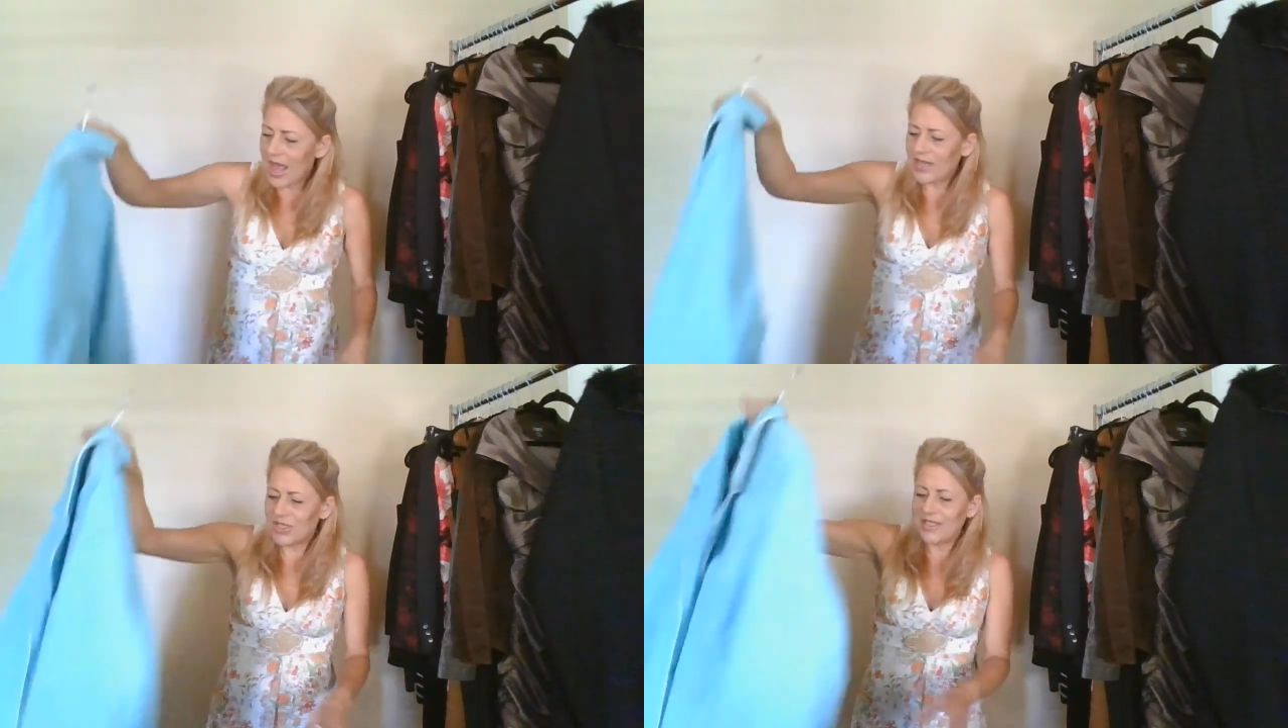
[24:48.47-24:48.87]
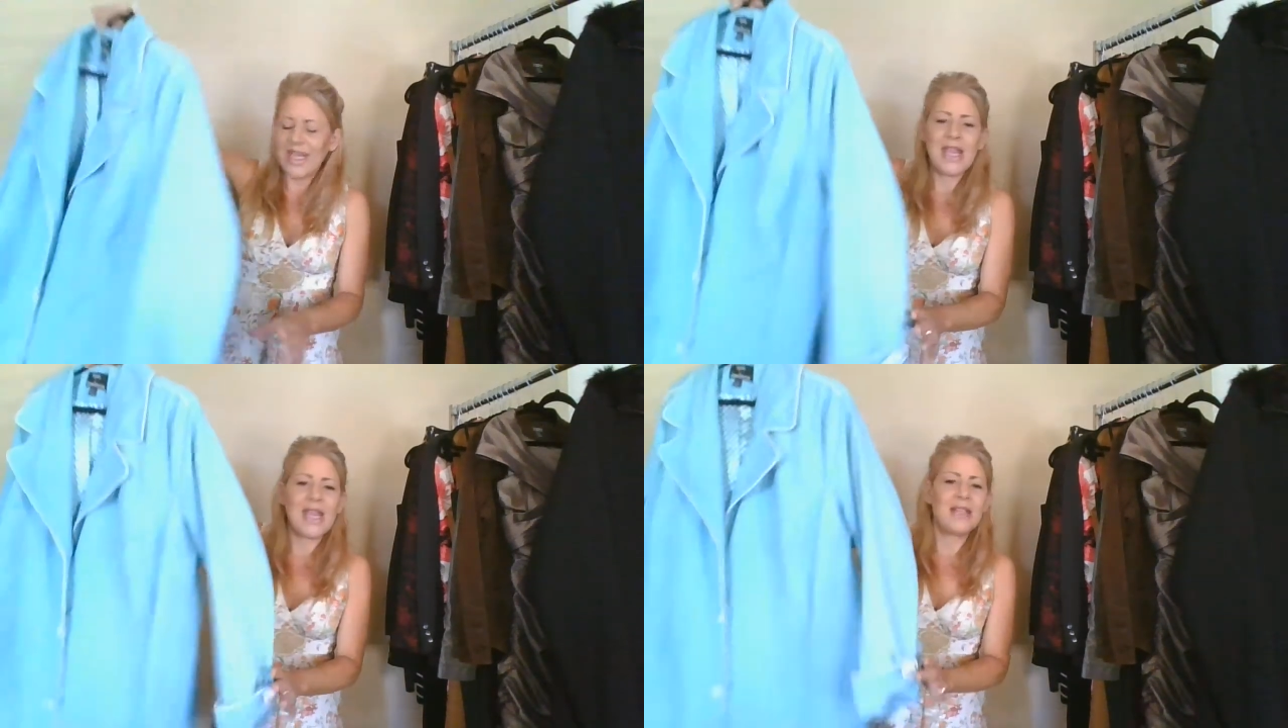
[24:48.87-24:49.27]
I just
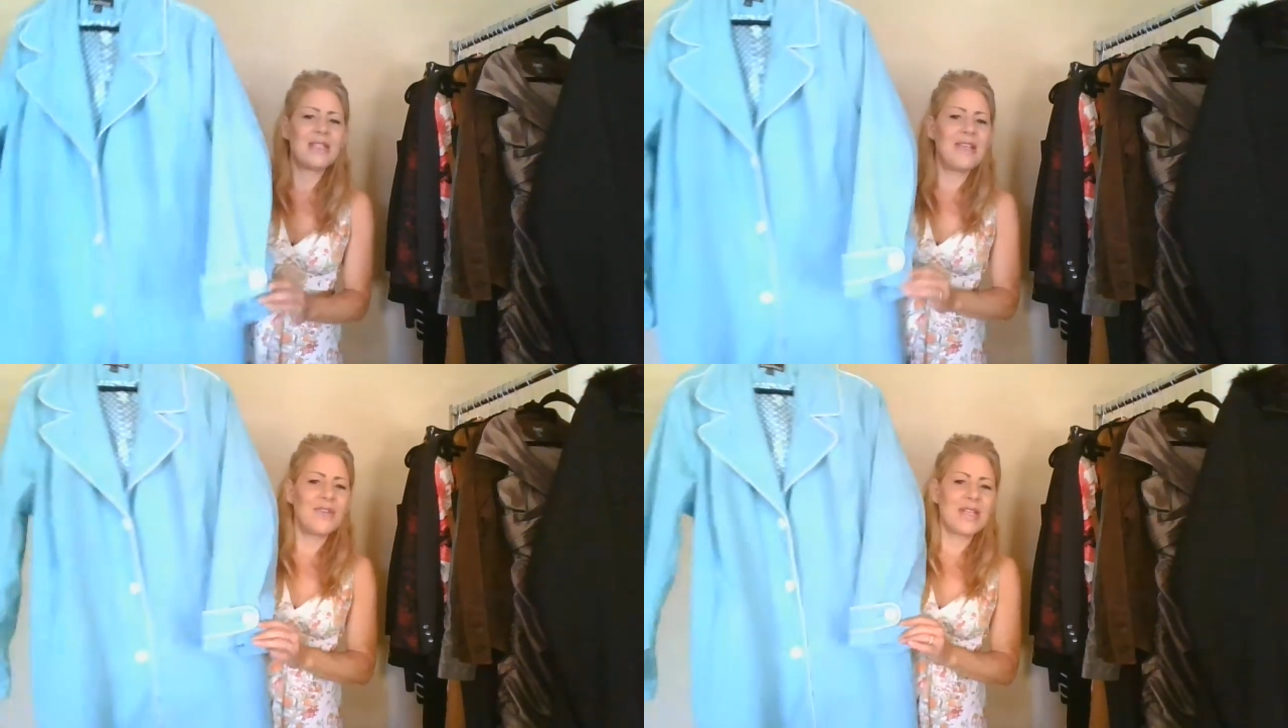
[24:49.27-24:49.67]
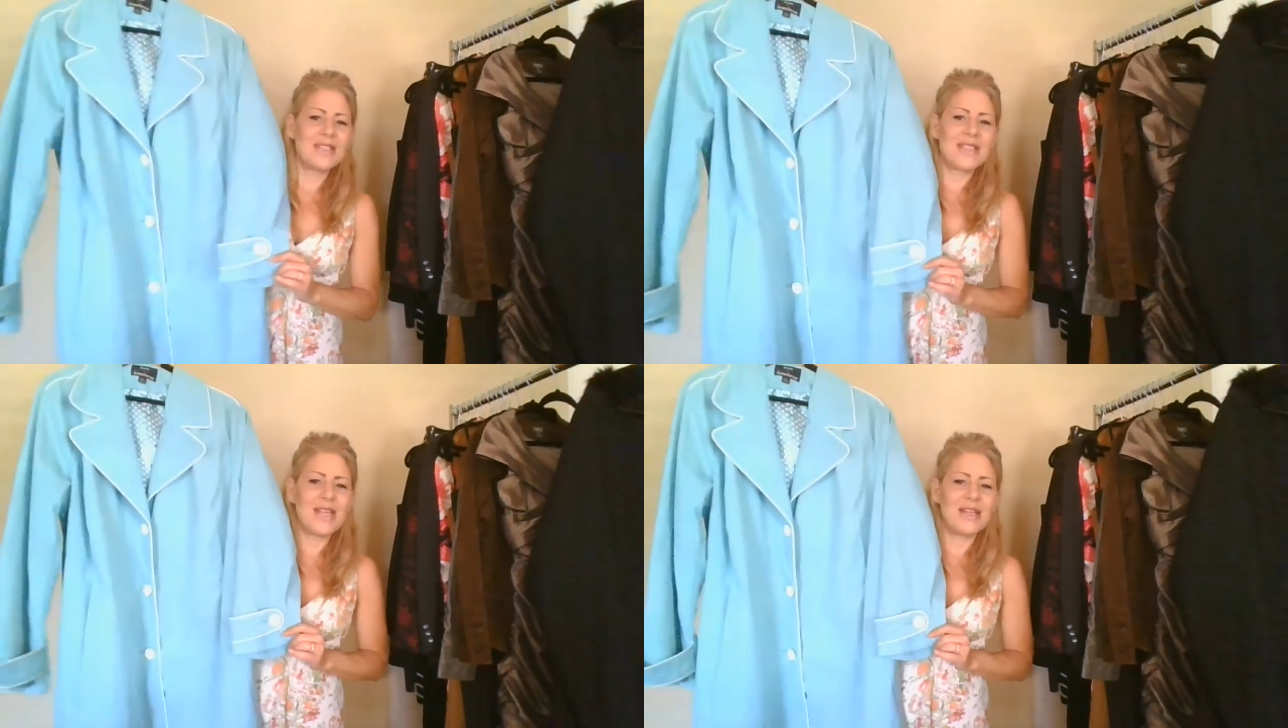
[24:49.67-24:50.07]
can't even
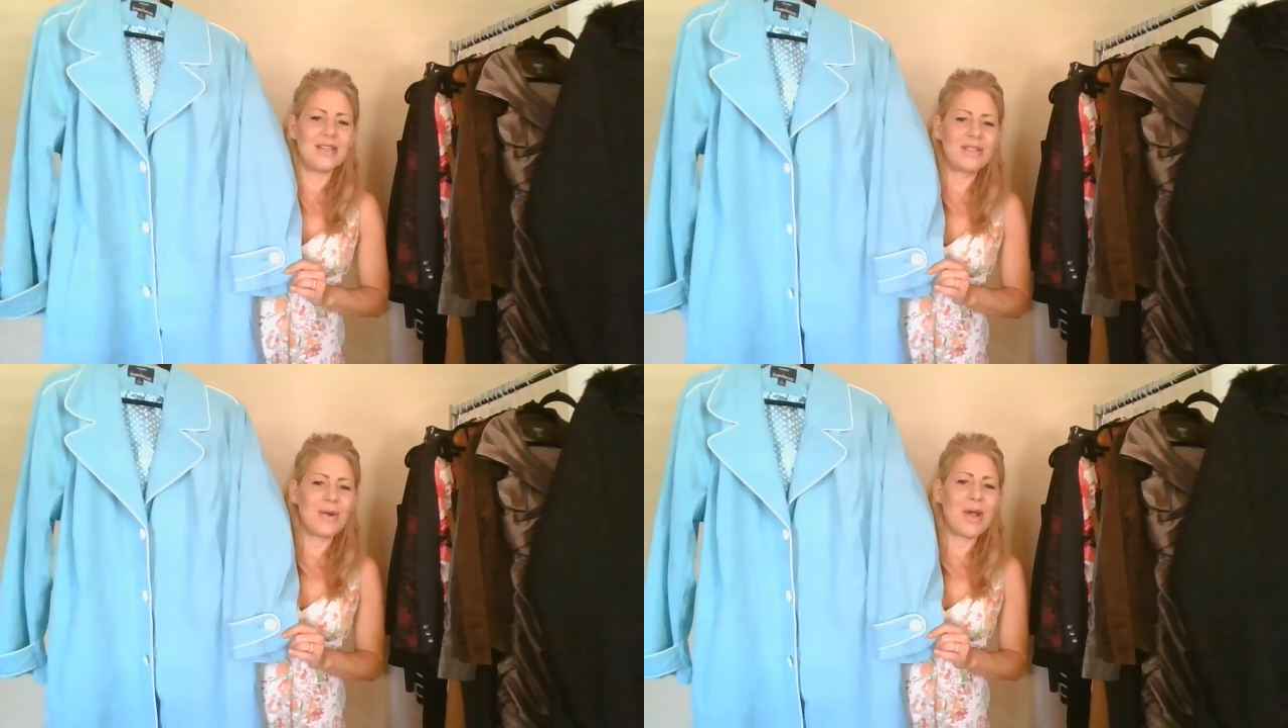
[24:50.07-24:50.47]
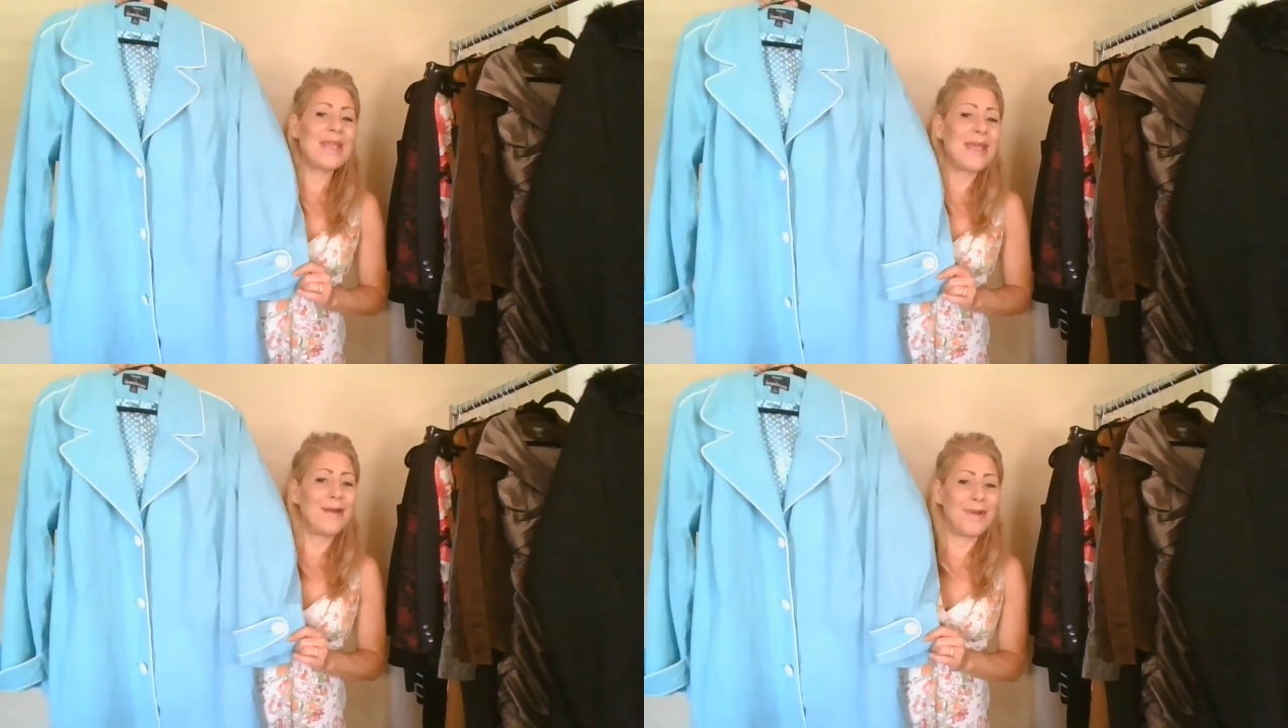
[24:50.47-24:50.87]
stand it. So I
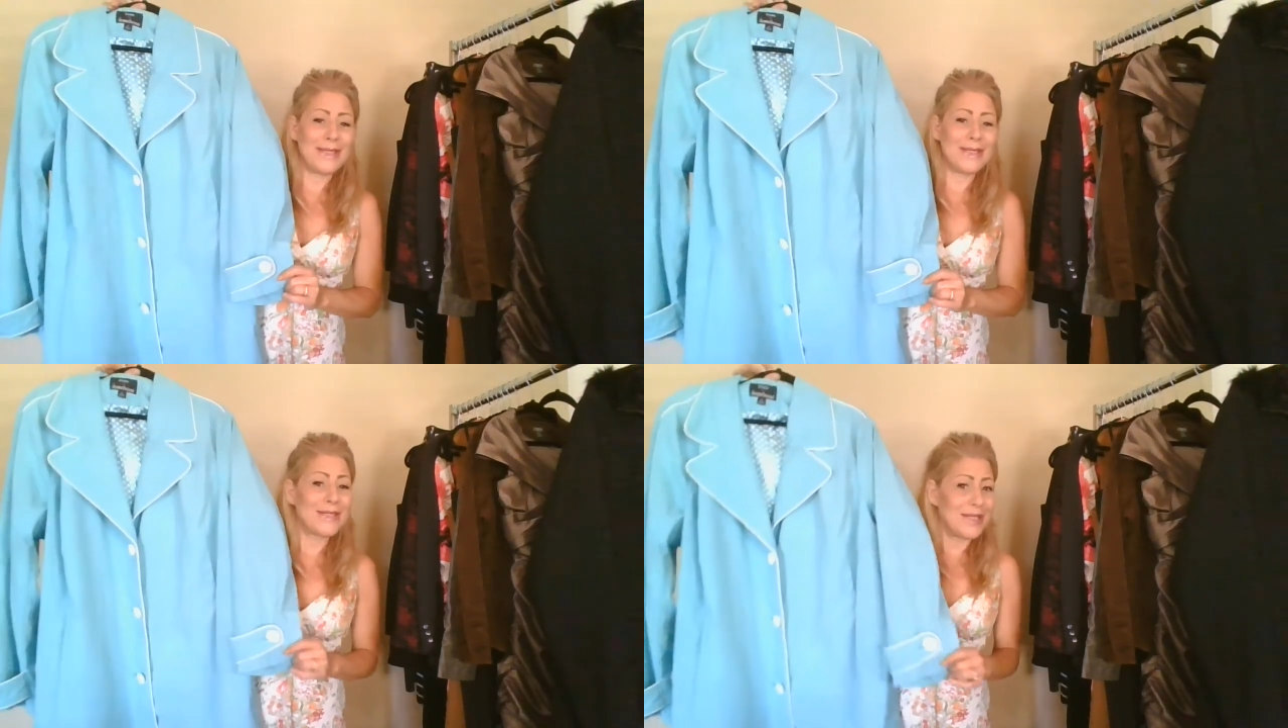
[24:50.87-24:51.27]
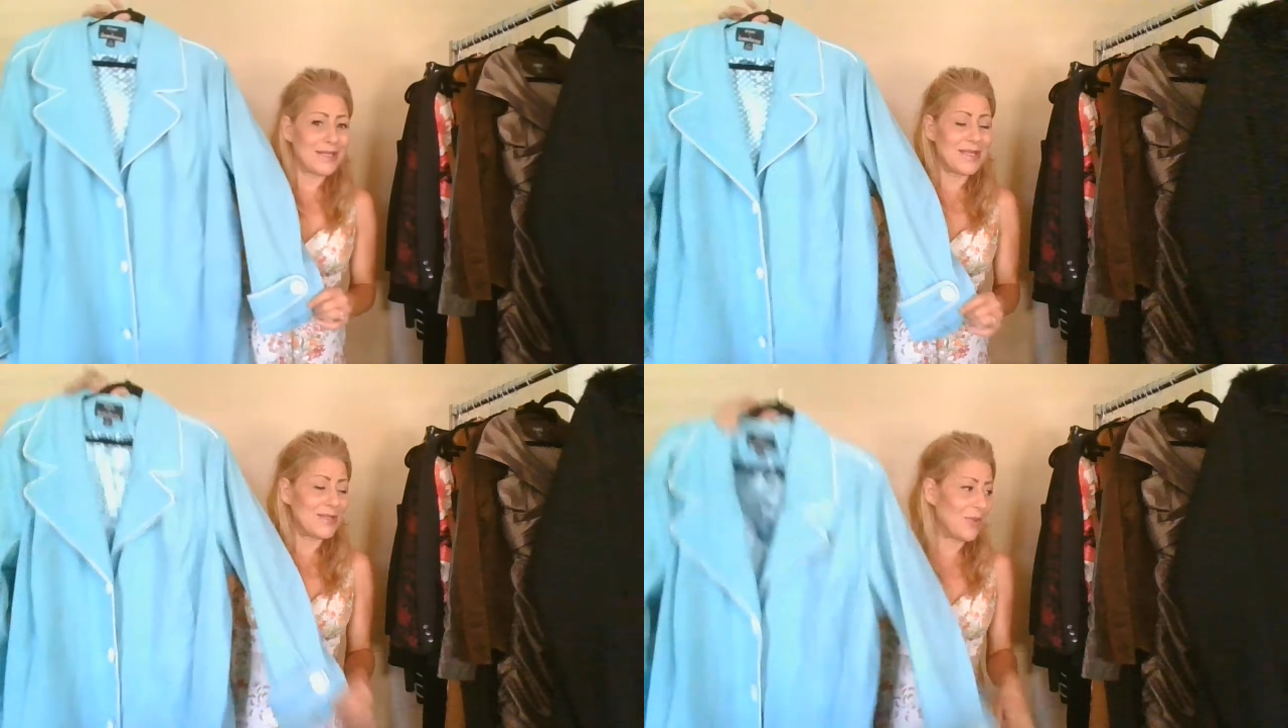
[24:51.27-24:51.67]
can't wait to
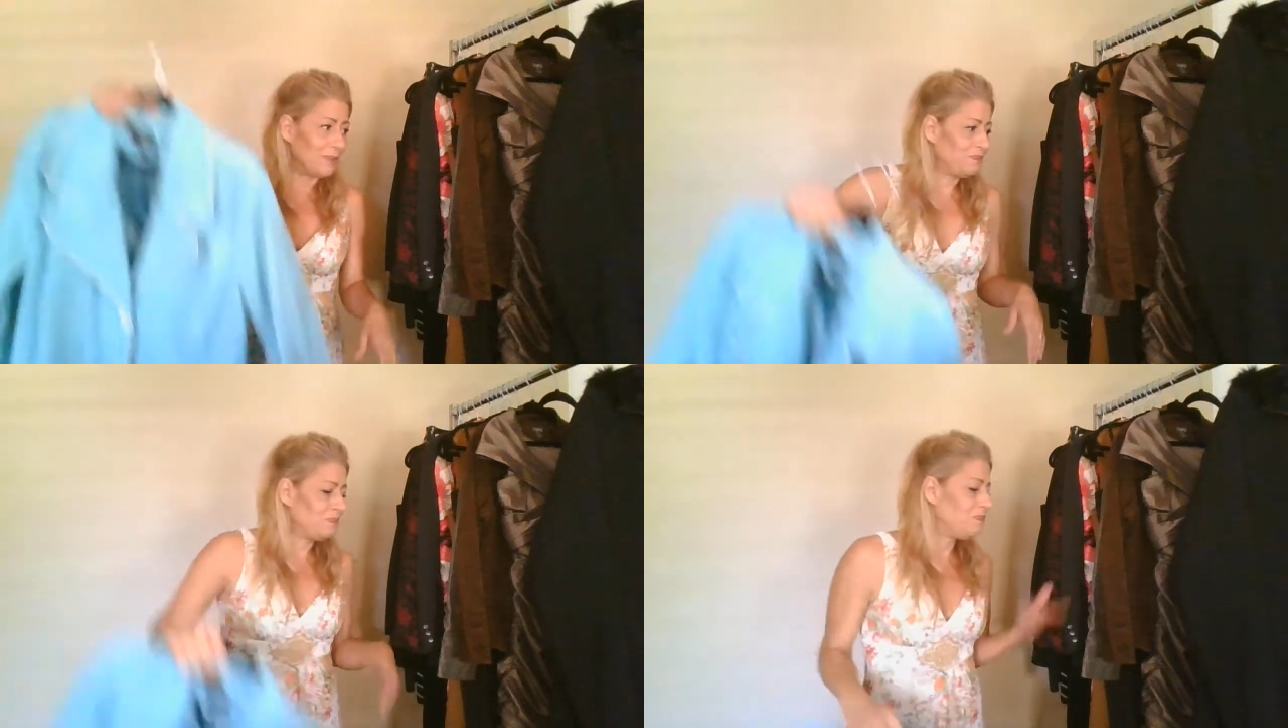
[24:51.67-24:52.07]
list this one.